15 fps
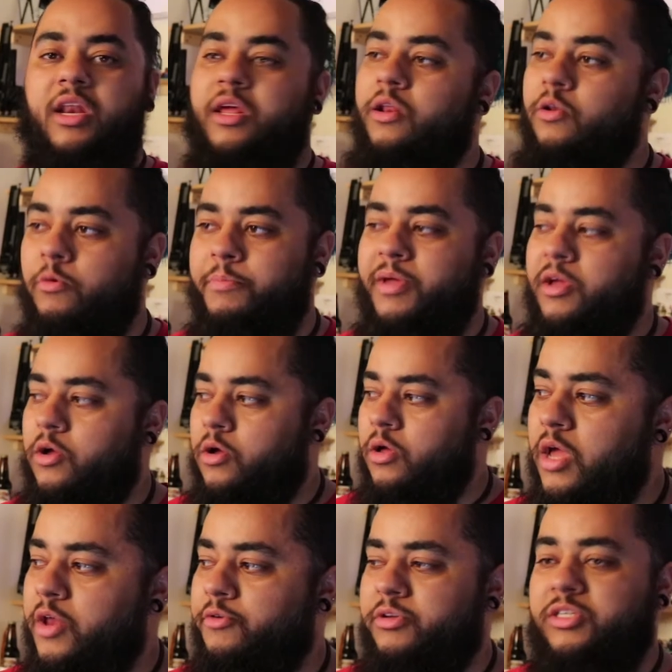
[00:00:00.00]
and it'll be
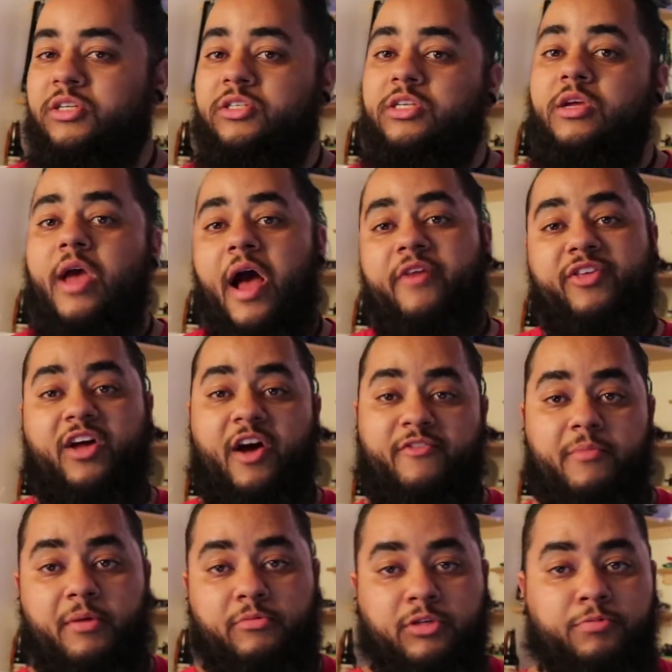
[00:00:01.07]
interesting to see how the
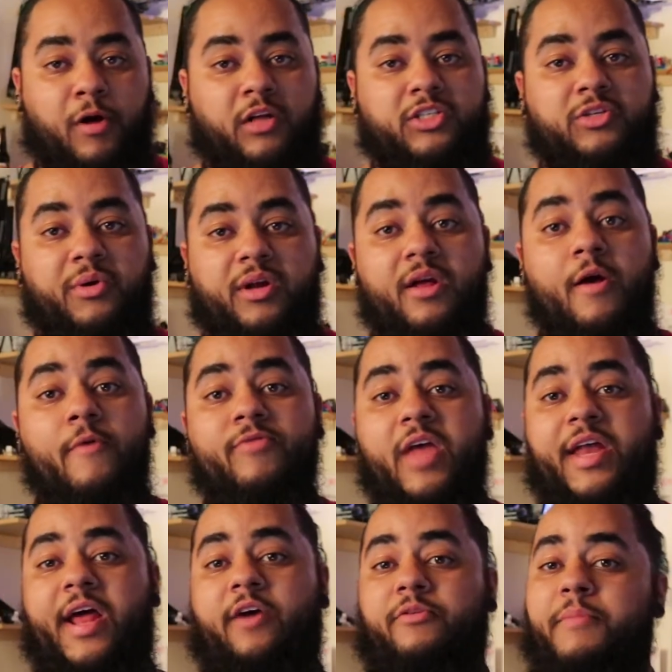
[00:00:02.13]
government responds to it
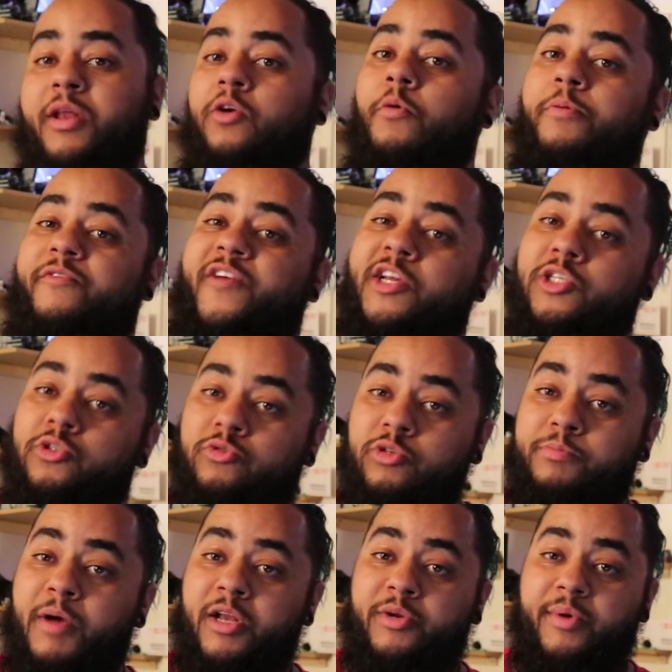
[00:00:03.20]
and how the medical professionals
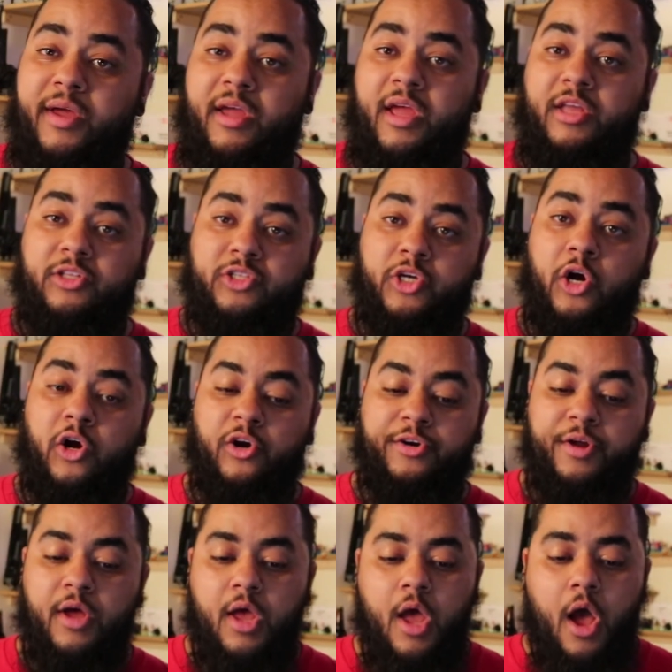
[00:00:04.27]
respond to it in turn.